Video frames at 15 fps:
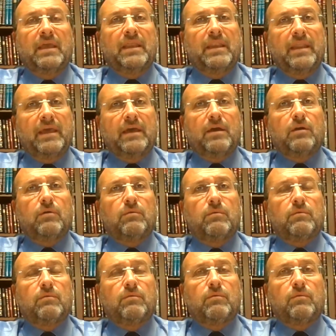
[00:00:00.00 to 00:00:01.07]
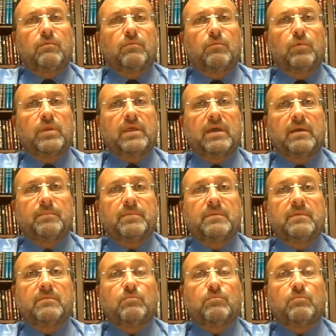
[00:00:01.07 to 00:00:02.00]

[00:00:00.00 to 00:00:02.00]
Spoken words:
Now, what happened?